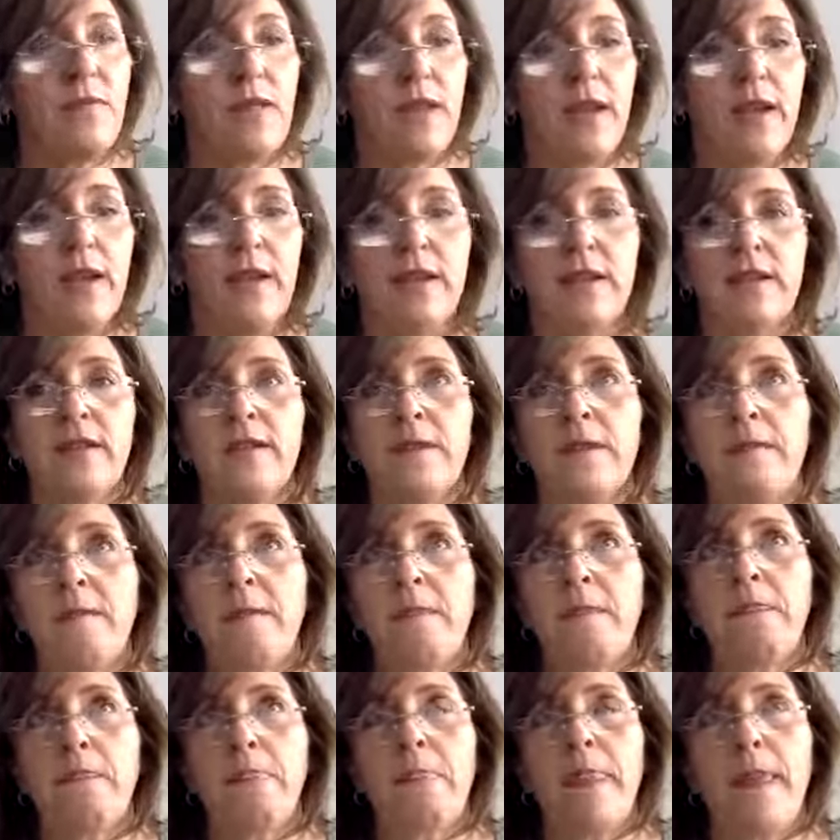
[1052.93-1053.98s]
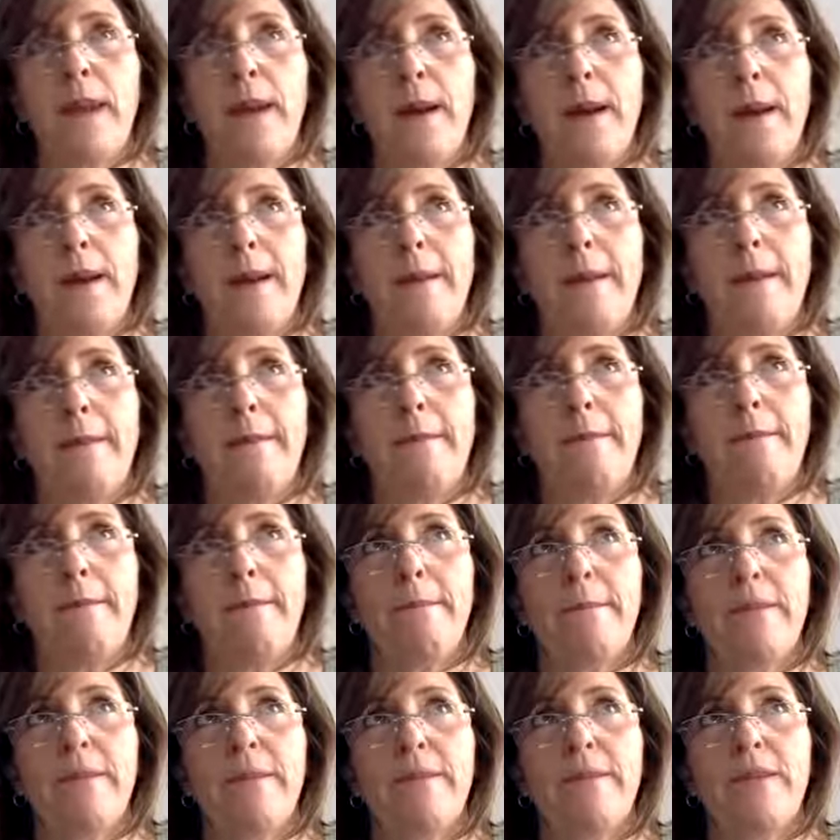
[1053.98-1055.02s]
And, um,
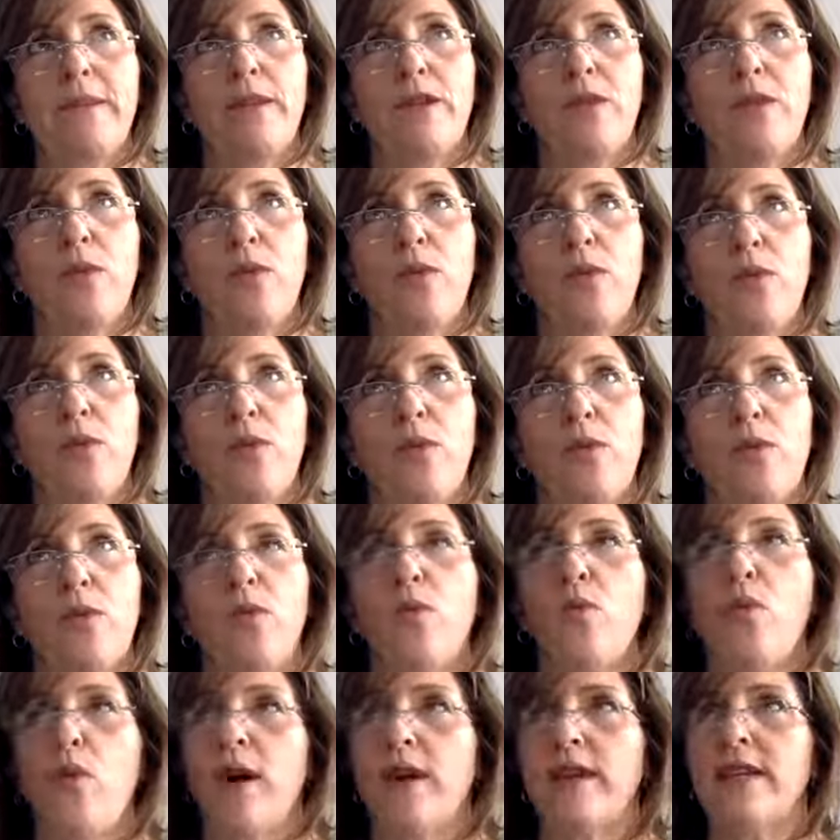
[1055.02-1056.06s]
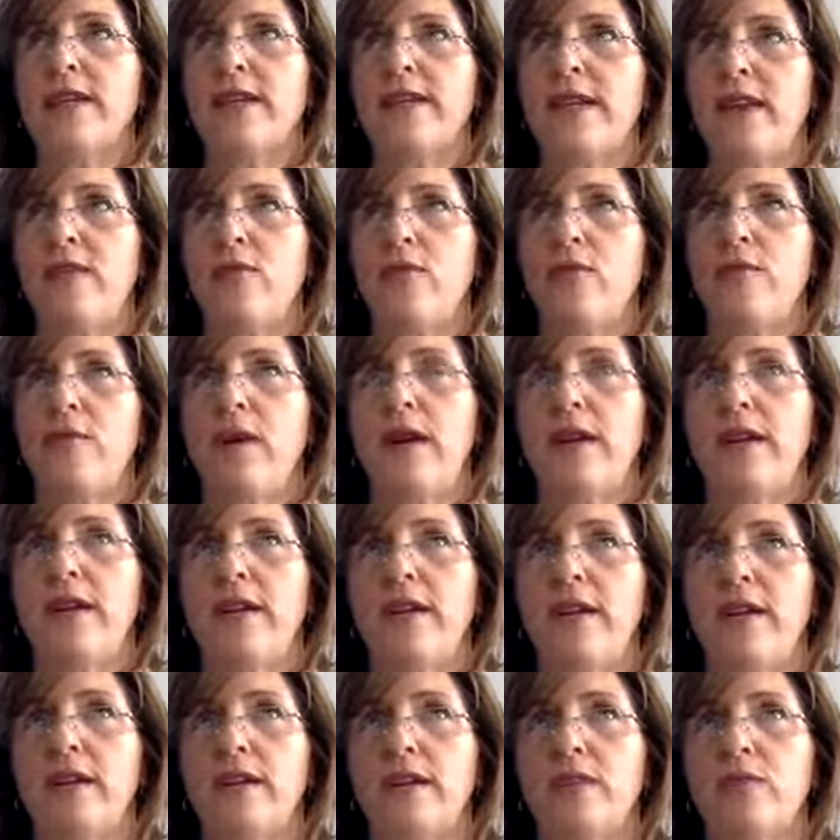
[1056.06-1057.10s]
you know, what is that reminding
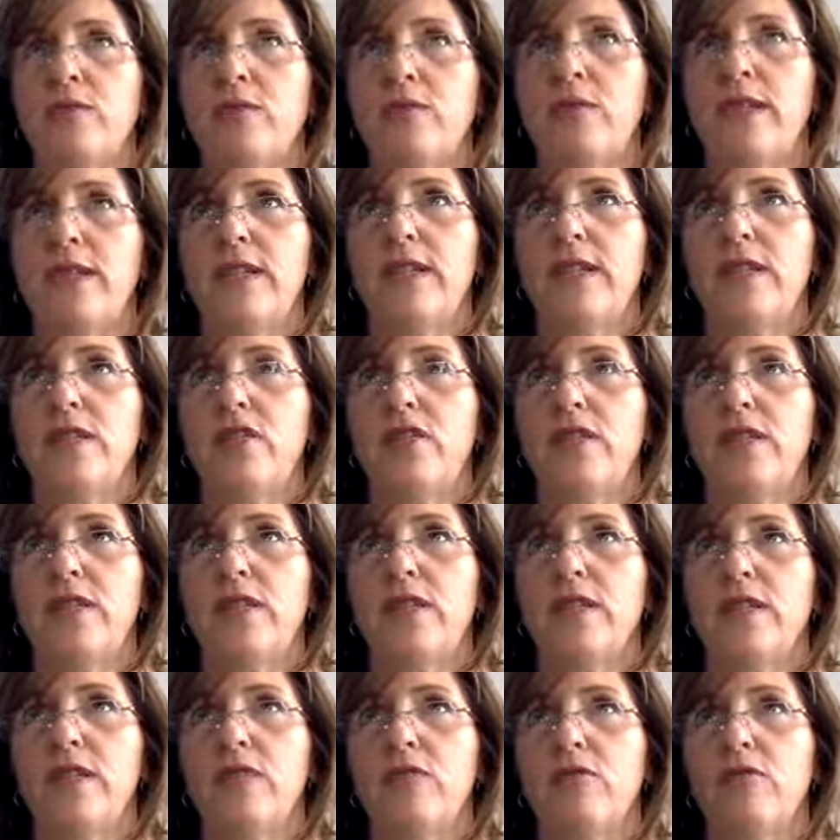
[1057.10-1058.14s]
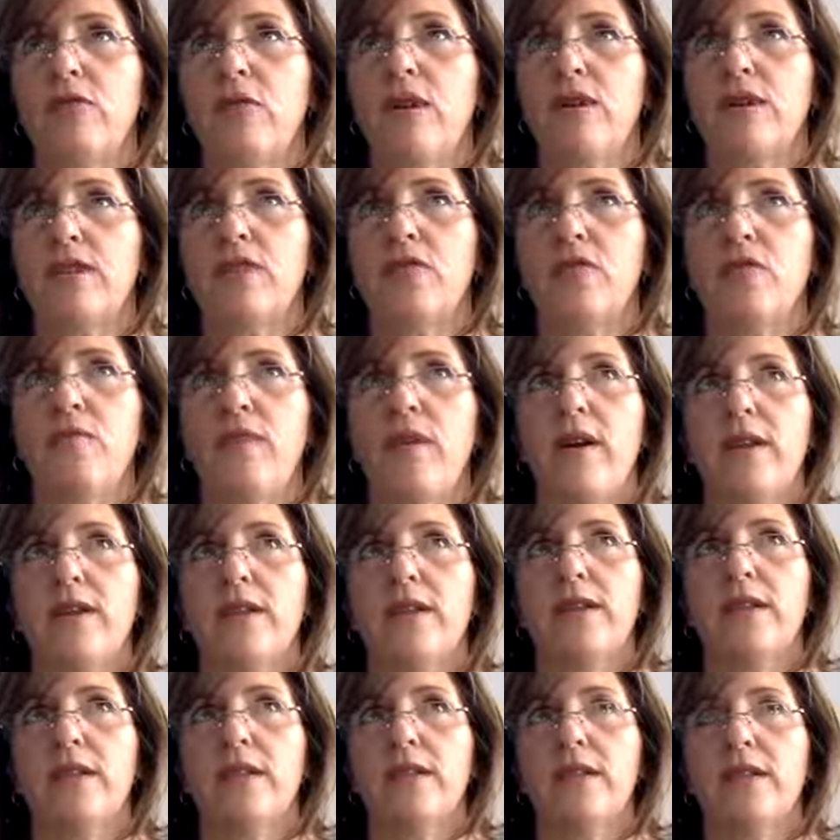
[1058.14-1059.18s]
us when we see Jesus on the cross? It
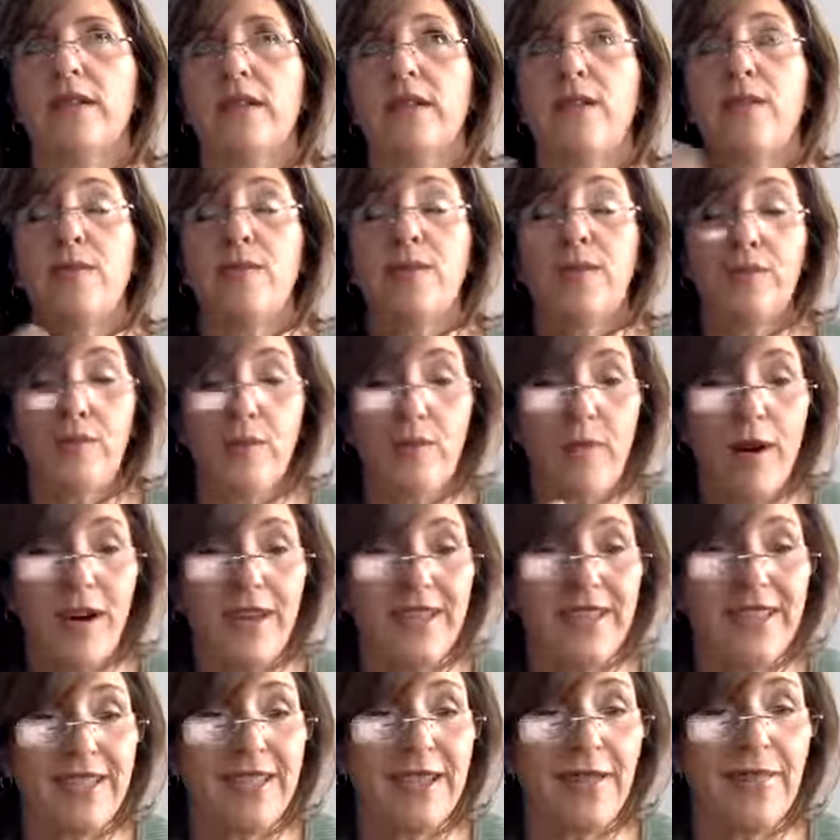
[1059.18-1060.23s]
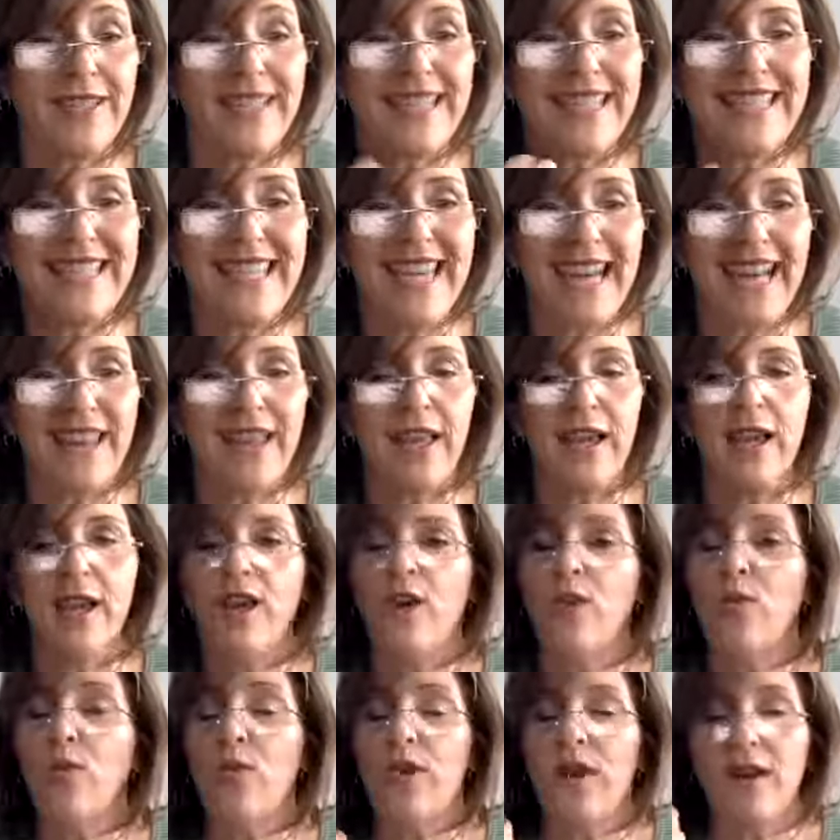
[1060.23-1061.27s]
reminds us, it reminds us of his death.
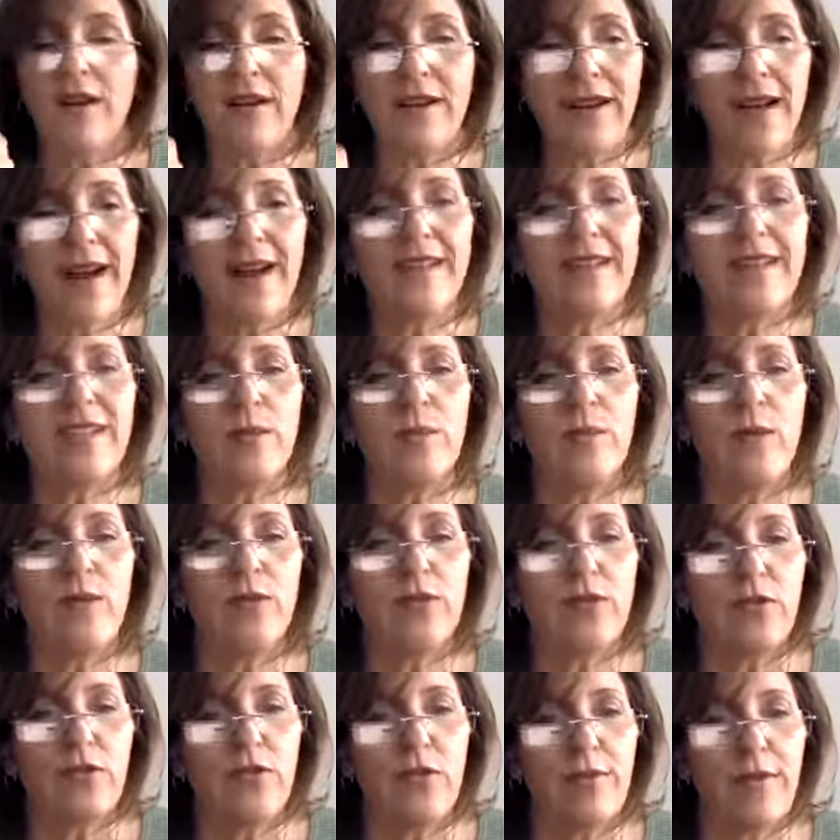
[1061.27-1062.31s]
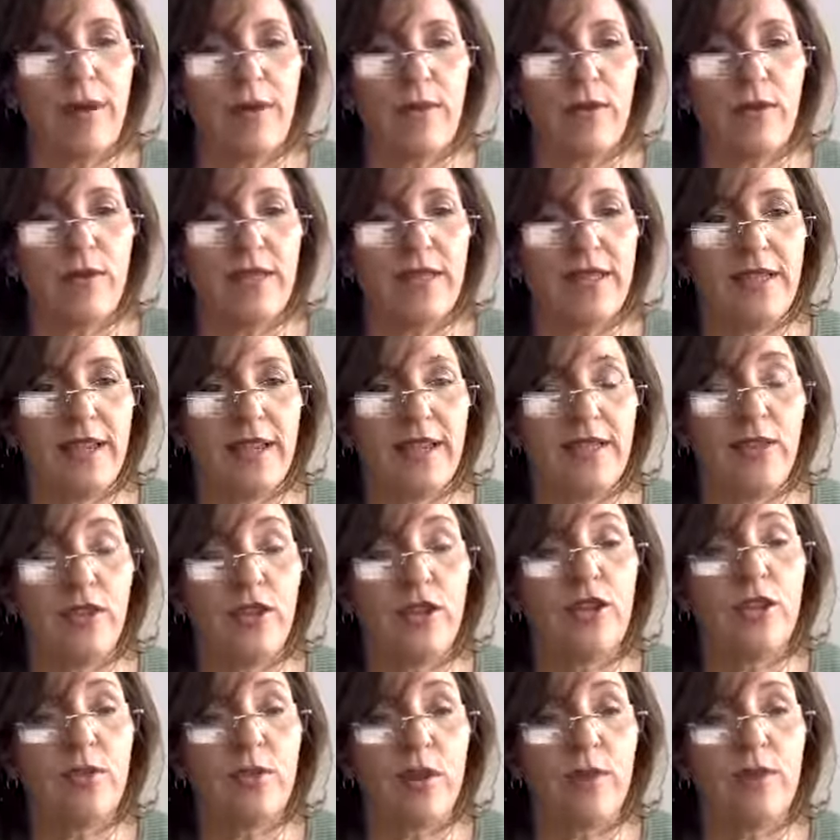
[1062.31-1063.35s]
We are not supposed to remember his death. Do you
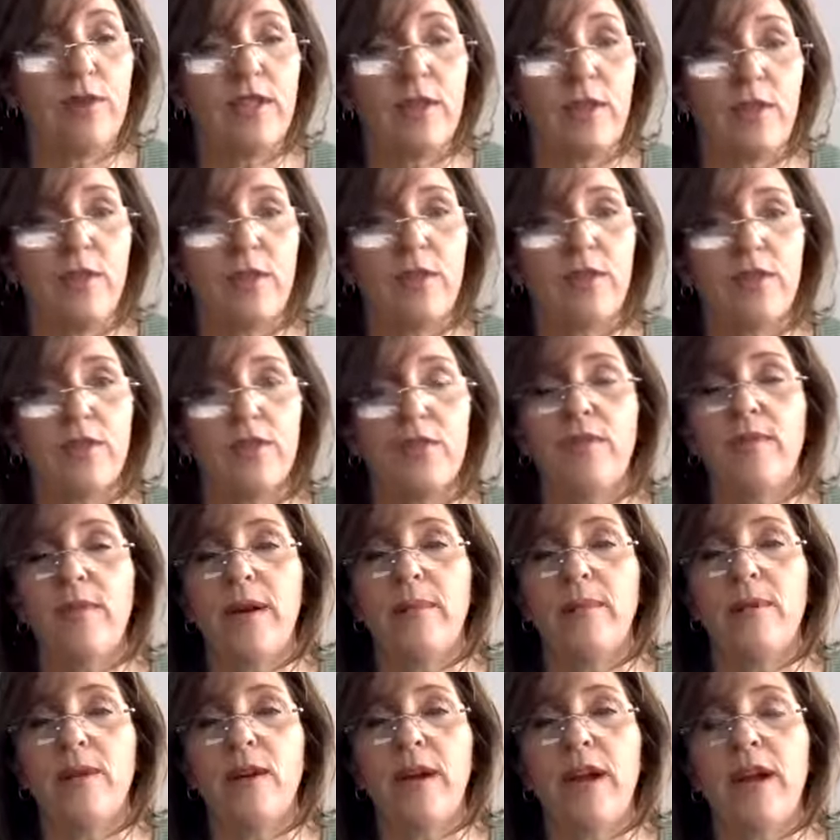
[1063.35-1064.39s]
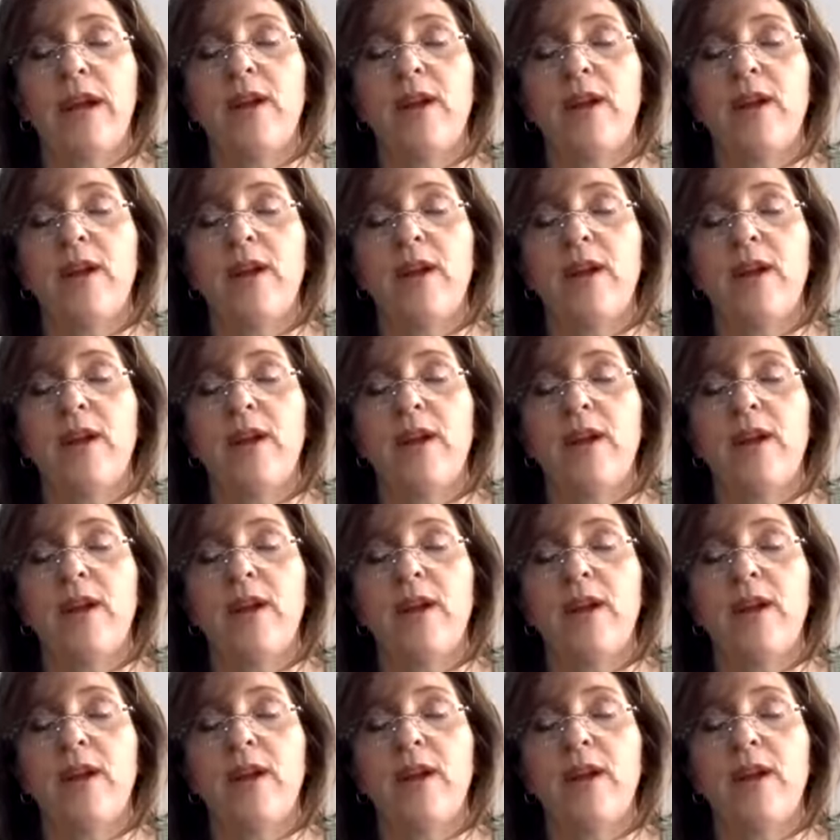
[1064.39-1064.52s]
know what we're supposed to remember?